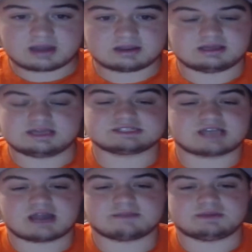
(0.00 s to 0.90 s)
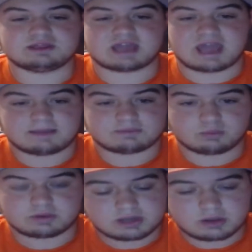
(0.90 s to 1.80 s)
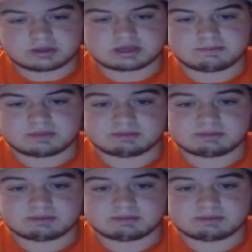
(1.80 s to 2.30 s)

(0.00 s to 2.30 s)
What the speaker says: He's got to be the captain we know he can be.